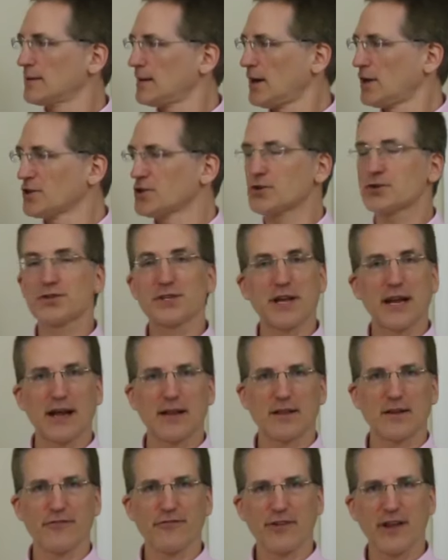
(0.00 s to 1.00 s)

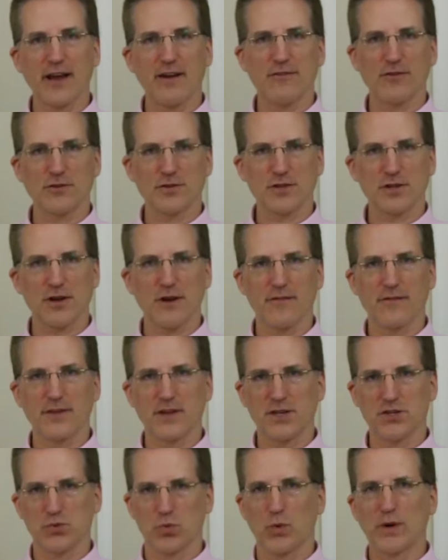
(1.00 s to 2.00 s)
understand the flavors of
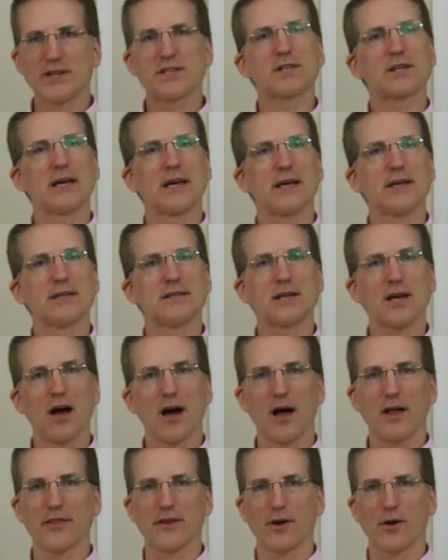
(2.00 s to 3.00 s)
these whiskeys
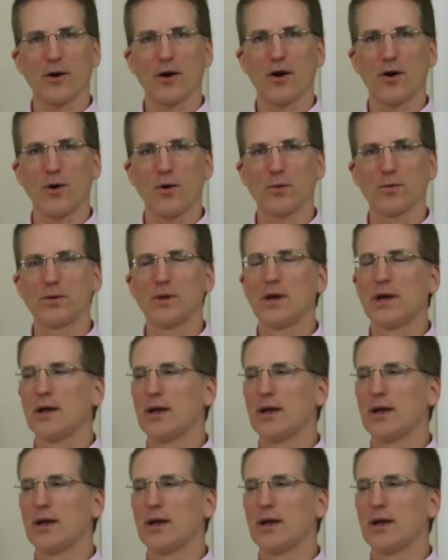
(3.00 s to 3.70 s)
on their own.